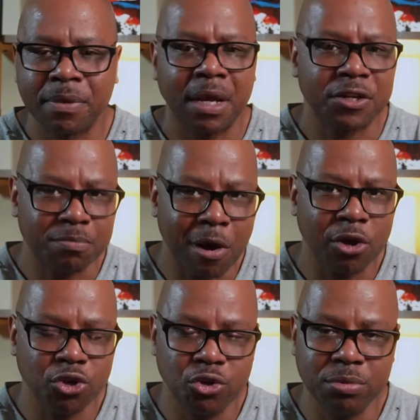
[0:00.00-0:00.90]
a
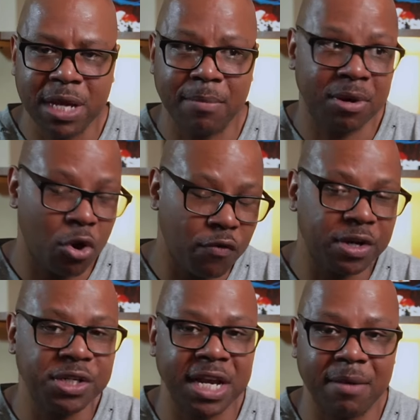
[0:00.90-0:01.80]
small YouTube channel, but go over
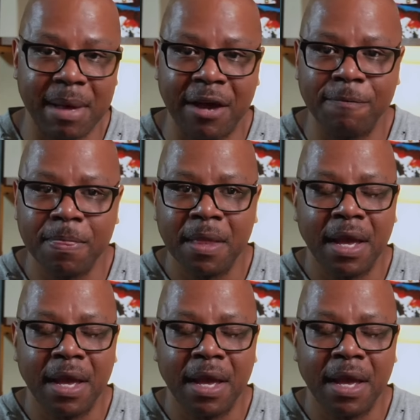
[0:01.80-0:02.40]
and check him out.